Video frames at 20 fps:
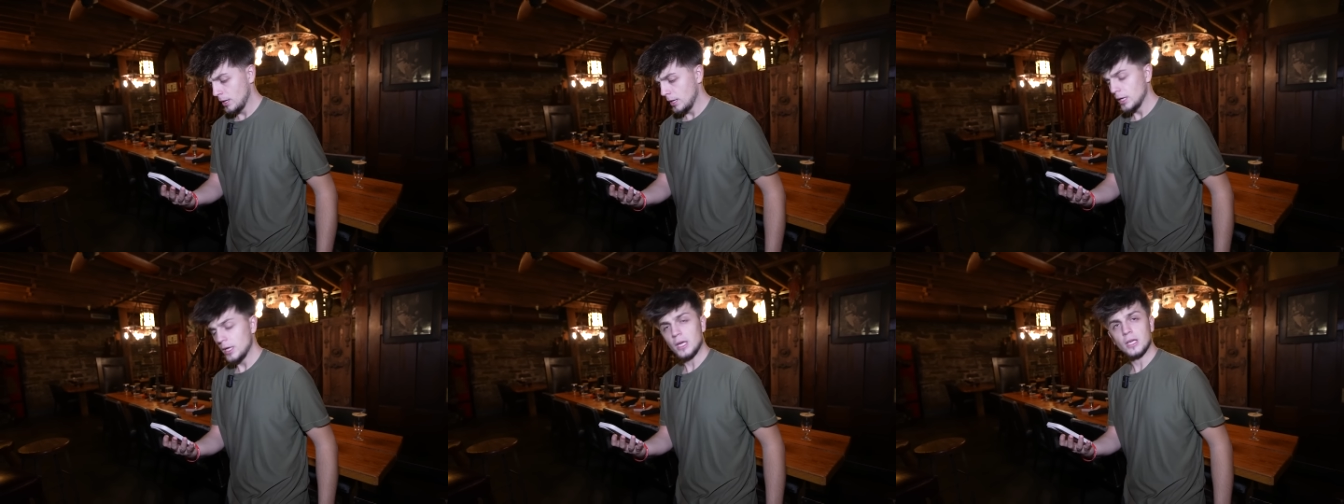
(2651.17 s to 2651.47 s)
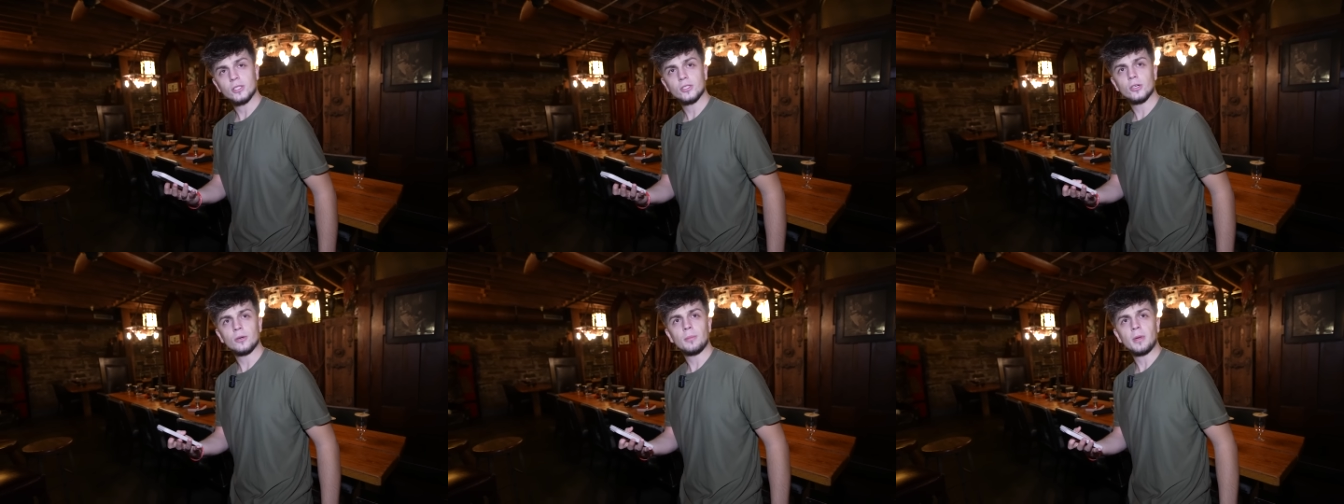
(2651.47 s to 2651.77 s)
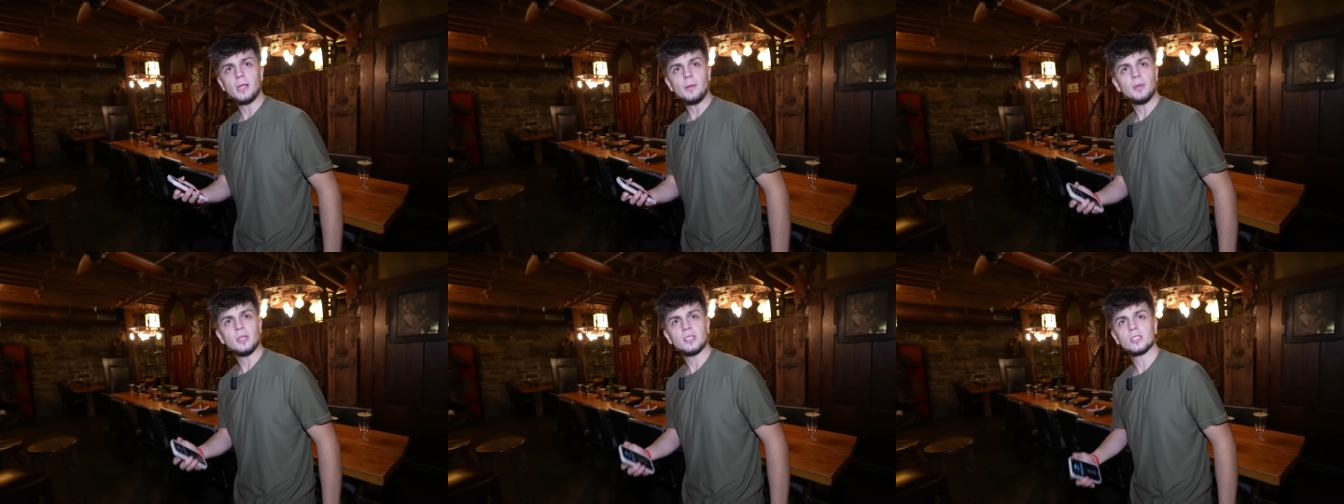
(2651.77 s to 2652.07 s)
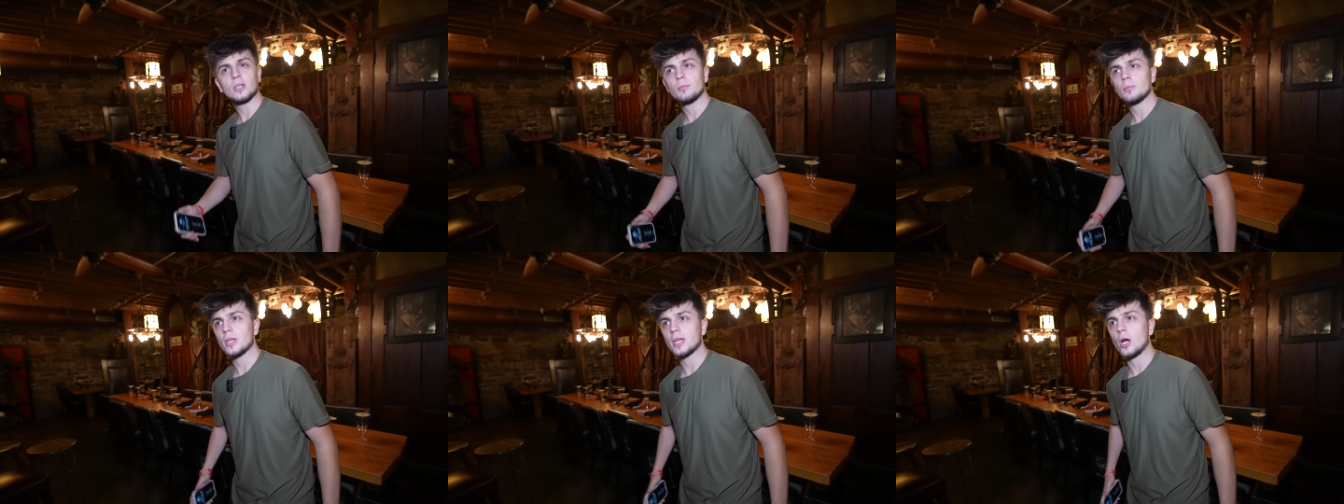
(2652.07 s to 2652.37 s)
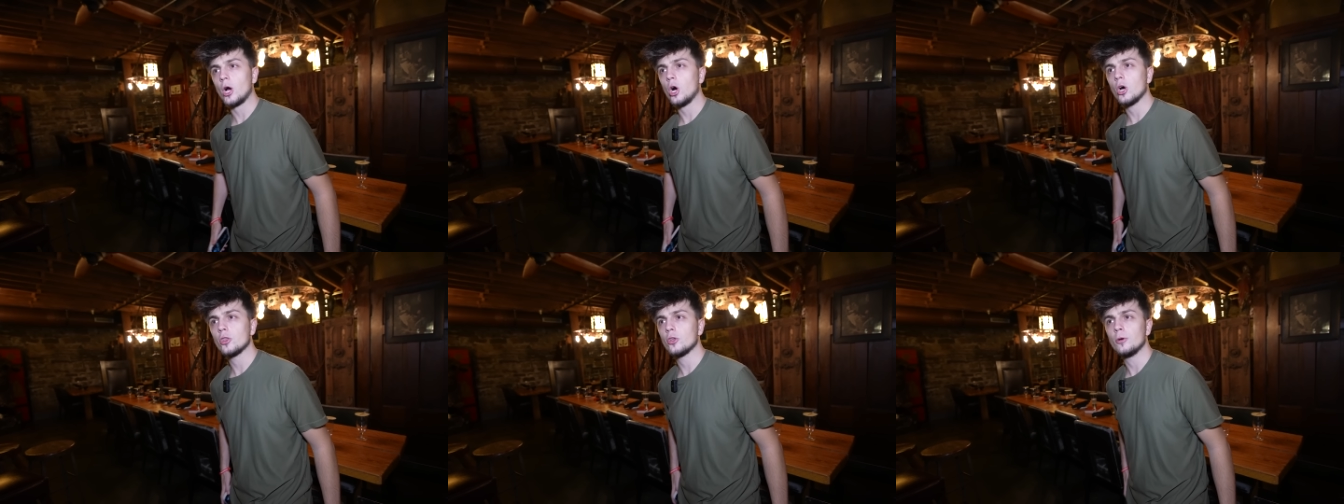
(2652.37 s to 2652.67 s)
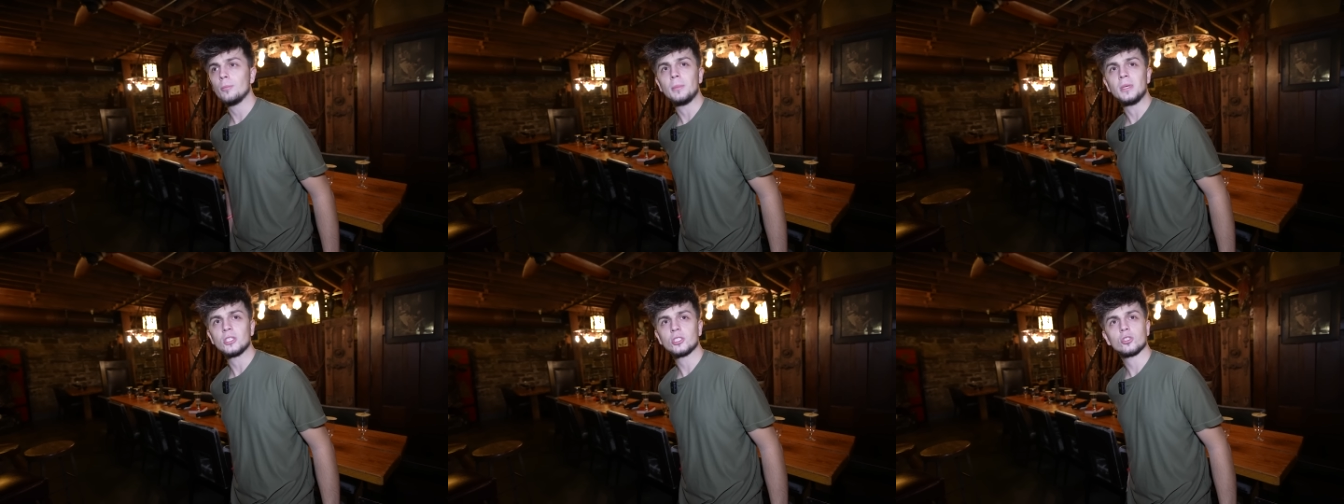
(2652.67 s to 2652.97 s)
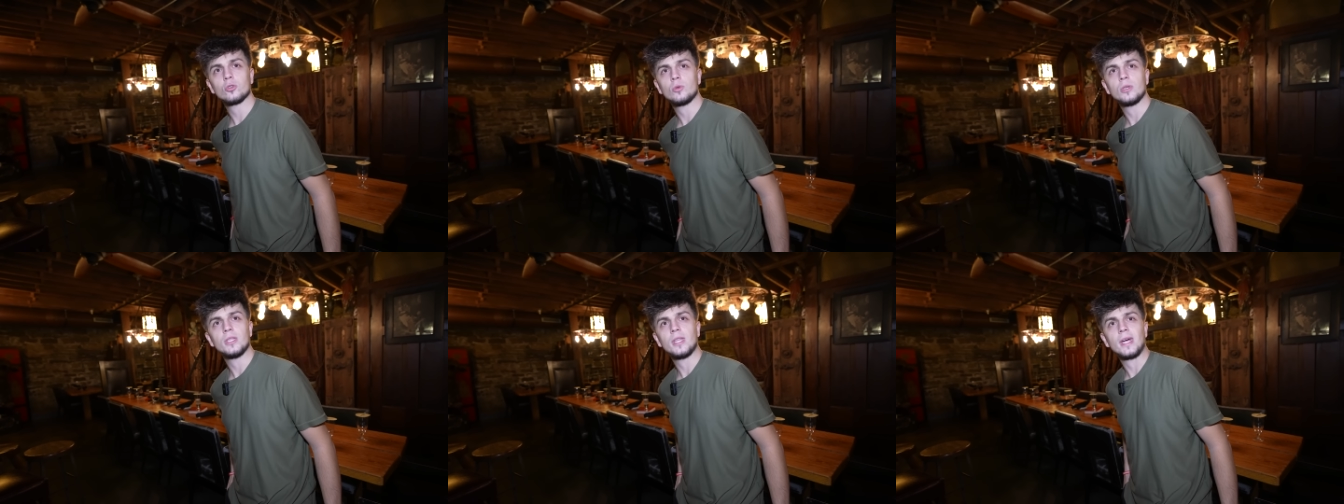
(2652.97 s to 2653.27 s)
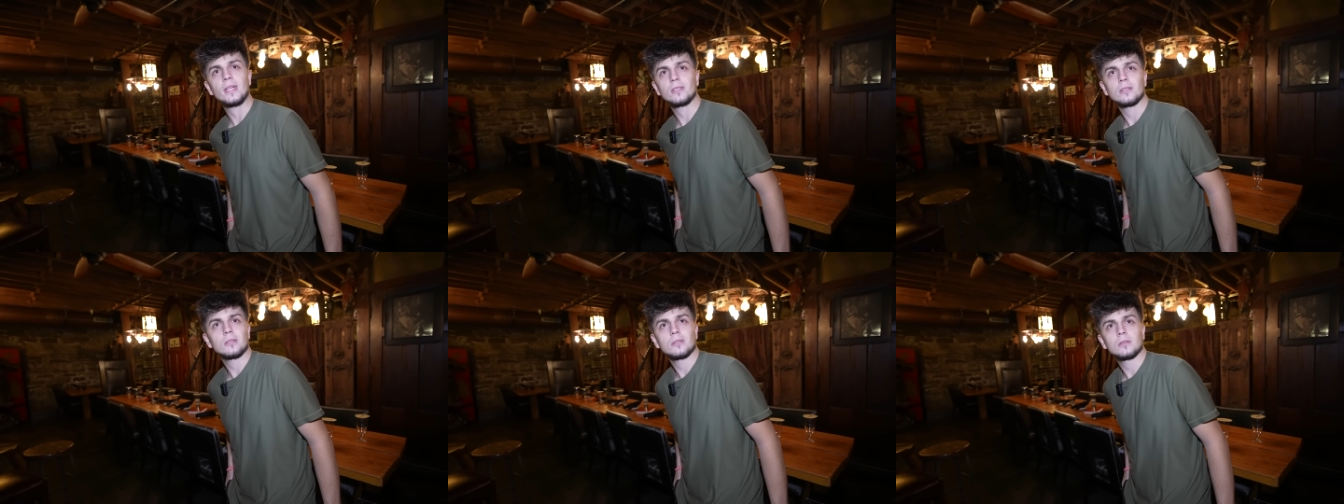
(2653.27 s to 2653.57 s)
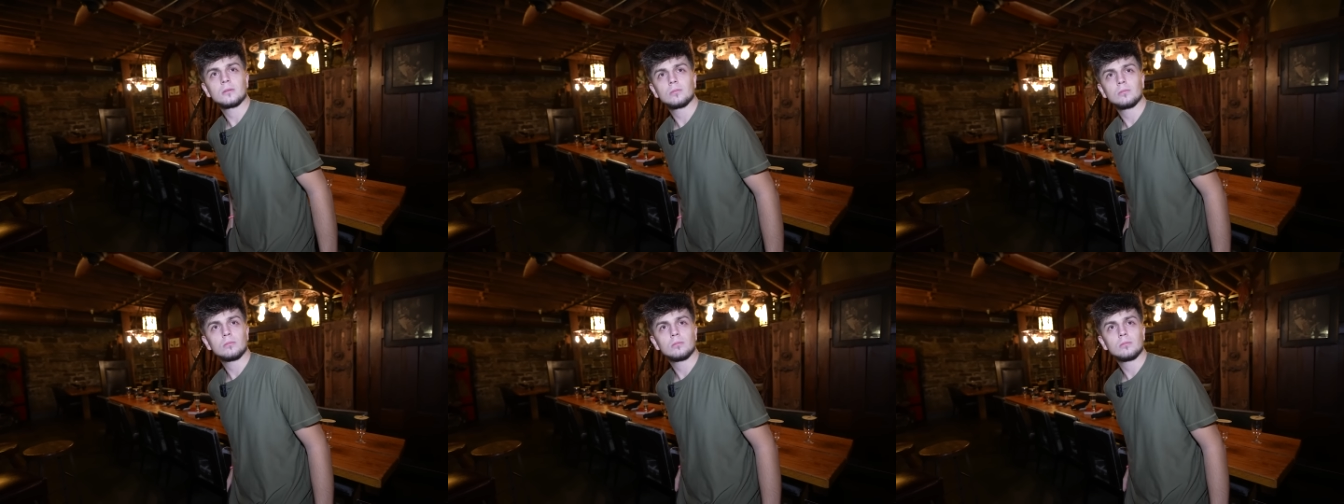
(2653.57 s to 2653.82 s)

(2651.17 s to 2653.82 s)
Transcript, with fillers: Know, is there maybe some, like, other mystery that's...